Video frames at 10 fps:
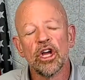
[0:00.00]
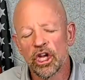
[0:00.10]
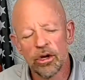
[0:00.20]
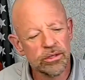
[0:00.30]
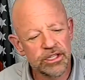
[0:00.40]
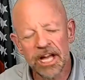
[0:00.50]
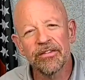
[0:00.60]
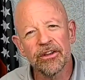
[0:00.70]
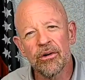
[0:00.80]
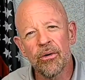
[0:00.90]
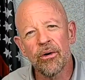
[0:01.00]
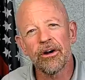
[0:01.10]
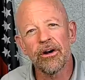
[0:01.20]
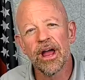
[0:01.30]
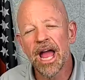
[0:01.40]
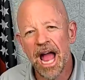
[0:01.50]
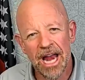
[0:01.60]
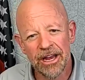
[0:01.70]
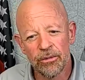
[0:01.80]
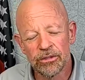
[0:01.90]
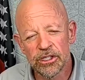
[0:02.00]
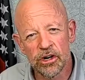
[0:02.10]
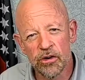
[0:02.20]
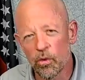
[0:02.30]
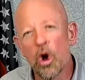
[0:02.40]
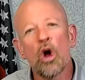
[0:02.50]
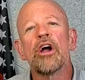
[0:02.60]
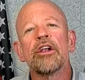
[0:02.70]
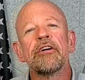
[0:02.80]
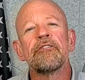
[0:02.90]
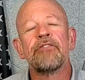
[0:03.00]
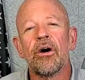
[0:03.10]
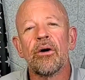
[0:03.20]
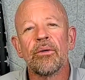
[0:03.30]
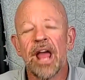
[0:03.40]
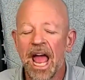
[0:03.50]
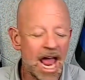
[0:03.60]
You sit in the corner and you scroll on your phone